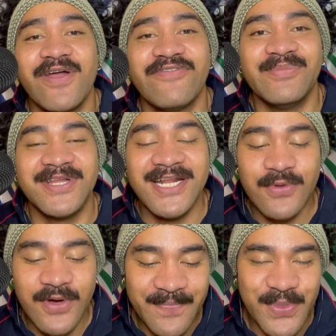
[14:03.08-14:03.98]
from it
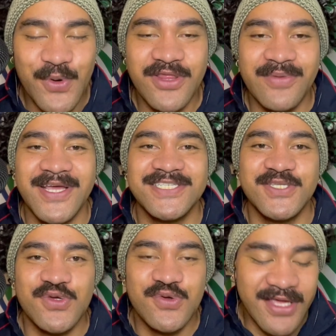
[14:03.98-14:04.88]
anyway. All the best
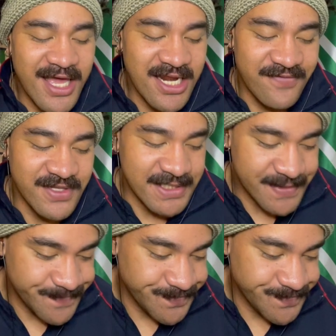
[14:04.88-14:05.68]
to you, Kane Evans.